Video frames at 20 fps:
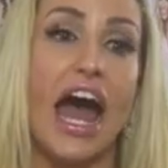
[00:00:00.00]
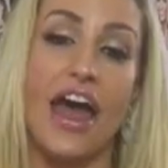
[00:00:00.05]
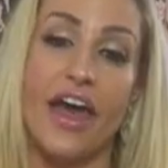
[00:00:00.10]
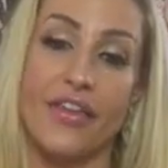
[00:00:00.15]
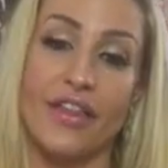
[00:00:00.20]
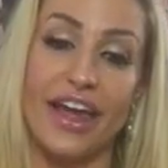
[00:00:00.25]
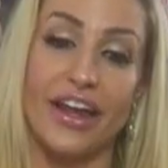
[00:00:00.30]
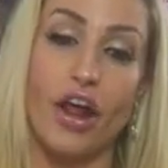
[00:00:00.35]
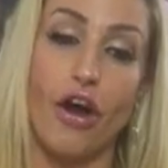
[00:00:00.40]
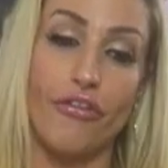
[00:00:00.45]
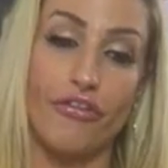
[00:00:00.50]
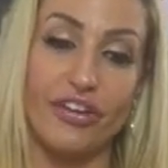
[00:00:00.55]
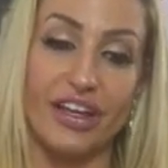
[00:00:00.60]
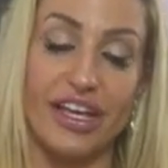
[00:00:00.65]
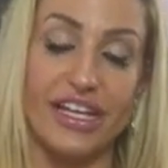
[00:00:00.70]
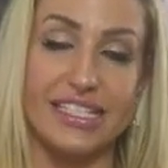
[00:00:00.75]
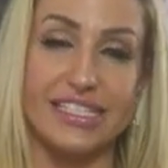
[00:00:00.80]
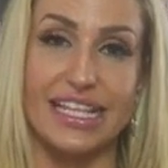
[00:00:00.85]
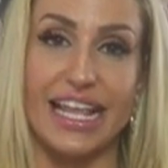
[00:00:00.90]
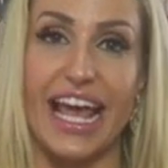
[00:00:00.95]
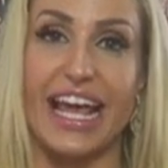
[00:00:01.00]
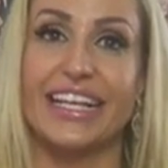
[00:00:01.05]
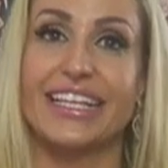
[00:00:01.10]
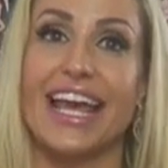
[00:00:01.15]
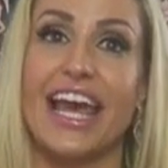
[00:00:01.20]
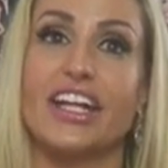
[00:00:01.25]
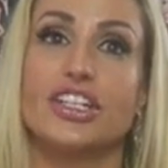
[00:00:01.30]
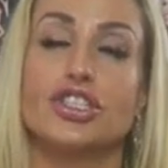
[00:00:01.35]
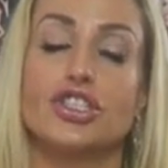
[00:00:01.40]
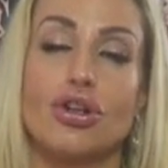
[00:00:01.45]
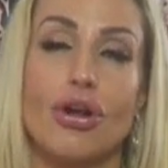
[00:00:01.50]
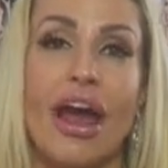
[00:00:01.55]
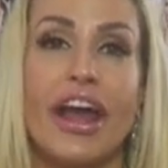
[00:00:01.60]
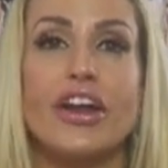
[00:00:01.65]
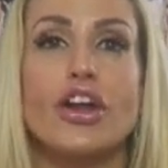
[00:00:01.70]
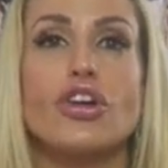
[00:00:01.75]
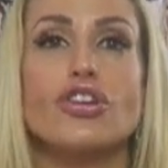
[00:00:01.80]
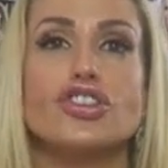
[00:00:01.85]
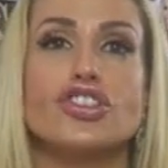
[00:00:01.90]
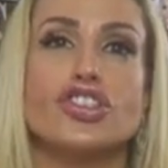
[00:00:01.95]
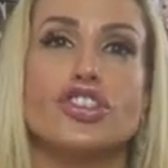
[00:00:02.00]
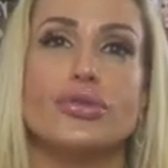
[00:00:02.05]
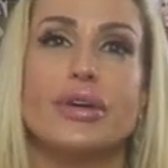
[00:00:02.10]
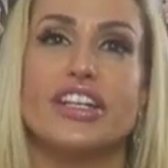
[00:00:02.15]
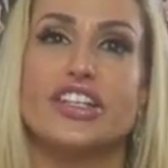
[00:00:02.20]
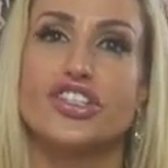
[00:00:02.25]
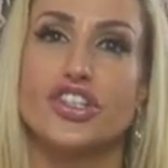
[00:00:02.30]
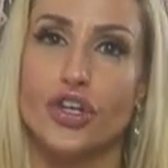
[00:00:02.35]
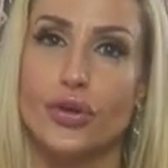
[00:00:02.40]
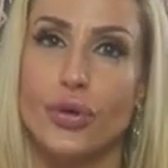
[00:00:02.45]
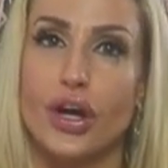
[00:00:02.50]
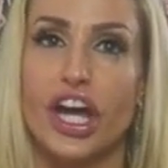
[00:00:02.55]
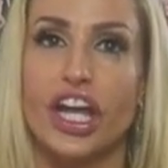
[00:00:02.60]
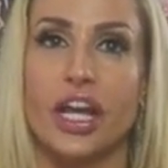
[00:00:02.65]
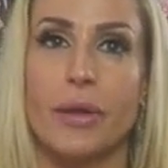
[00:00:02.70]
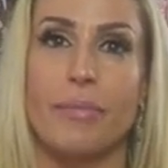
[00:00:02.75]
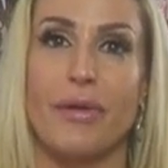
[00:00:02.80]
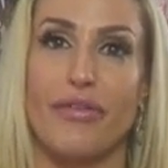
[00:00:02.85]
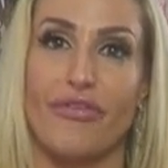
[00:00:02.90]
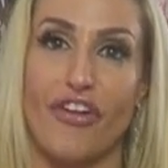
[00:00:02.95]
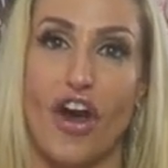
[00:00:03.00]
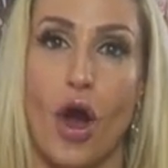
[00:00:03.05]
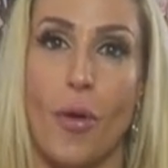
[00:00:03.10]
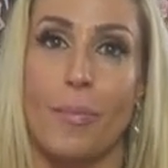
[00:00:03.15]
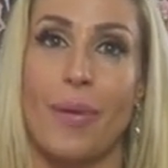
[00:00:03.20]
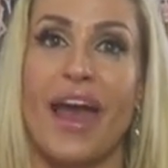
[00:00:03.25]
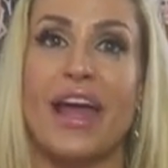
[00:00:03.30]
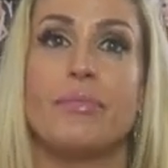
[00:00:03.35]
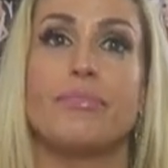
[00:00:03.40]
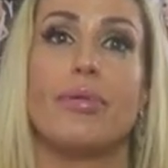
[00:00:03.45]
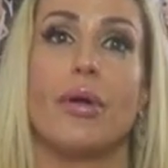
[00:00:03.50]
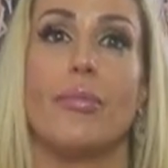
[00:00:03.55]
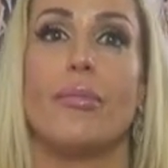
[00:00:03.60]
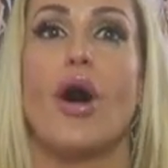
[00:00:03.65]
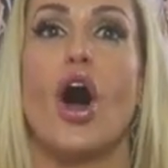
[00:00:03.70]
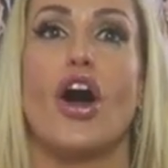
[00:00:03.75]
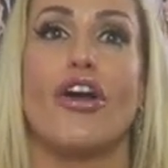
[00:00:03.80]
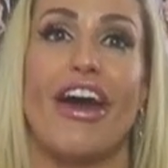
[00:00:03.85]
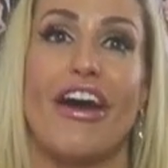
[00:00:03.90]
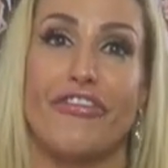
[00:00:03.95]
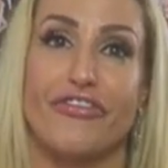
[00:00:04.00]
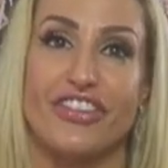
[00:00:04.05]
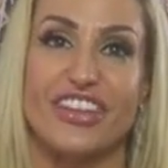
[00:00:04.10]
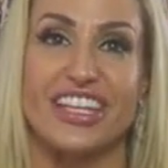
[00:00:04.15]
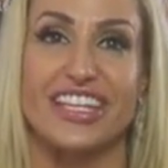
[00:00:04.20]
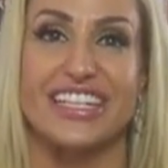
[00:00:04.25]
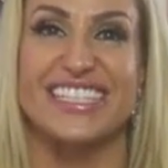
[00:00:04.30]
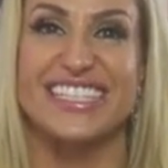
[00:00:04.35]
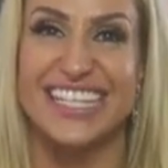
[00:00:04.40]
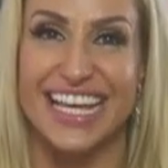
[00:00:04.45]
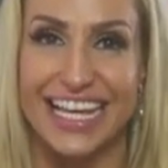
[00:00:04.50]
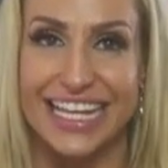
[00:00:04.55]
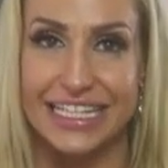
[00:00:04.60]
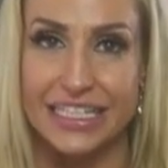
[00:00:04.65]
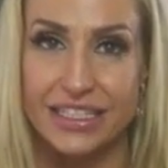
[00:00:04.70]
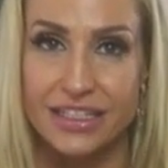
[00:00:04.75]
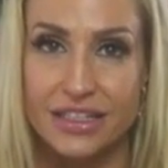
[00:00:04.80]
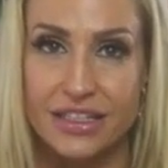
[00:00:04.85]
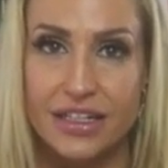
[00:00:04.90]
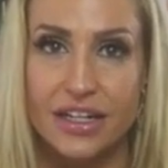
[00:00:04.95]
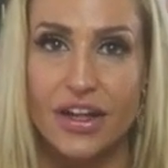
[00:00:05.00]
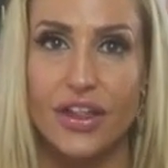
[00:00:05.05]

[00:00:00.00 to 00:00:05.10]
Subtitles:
And then obviously, again, try not to do it too early before bed, but more after your tea.